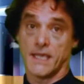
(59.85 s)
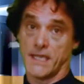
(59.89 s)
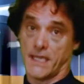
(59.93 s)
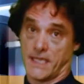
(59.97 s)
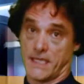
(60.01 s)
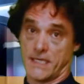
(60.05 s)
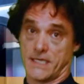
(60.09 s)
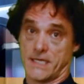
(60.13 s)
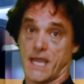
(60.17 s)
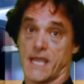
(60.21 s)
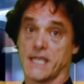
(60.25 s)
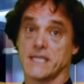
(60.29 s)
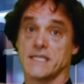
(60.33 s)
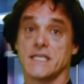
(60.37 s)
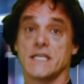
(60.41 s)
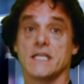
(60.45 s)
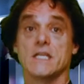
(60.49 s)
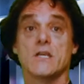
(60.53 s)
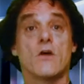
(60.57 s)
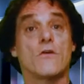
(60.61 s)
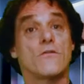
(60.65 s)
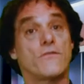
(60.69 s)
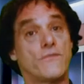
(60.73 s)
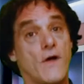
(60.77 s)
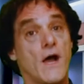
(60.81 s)
In
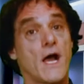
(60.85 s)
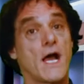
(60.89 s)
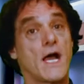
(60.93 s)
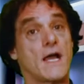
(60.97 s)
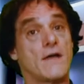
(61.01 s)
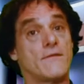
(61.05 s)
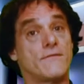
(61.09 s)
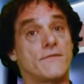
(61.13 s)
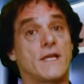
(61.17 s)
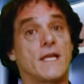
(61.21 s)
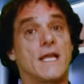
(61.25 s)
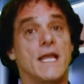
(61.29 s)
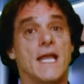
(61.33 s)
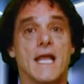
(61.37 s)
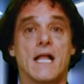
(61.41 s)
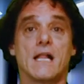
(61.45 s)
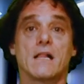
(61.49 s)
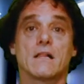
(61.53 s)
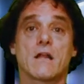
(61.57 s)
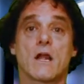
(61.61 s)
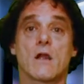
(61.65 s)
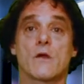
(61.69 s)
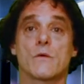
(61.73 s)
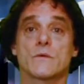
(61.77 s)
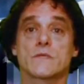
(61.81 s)
1905,
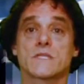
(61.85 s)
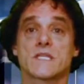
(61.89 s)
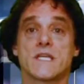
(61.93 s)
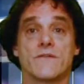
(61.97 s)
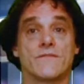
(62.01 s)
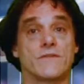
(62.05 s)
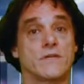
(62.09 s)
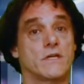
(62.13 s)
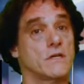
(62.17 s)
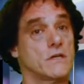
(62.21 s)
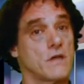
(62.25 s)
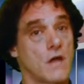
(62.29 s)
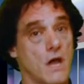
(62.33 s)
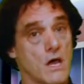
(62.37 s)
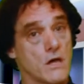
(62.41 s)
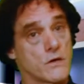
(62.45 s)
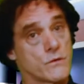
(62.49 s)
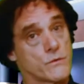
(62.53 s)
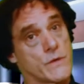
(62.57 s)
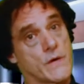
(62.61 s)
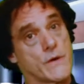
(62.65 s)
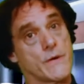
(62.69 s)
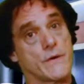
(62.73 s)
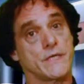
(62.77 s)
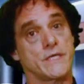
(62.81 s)
Elgar was given an
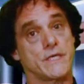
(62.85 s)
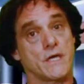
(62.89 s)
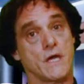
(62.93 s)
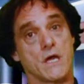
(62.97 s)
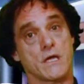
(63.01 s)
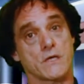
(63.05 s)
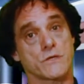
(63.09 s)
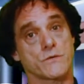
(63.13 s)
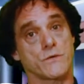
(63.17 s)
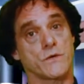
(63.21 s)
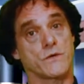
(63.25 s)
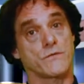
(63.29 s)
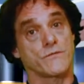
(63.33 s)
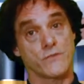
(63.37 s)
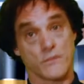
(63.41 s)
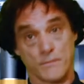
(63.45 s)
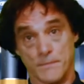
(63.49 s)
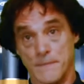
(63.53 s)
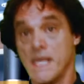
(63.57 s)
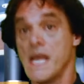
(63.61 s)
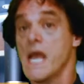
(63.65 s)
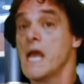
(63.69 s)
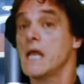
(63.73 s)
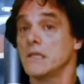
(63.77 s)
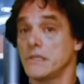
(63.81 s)
honorary doctorate
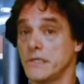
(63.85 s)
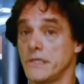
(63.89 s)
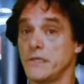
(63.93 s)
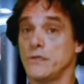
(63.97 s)
from Yale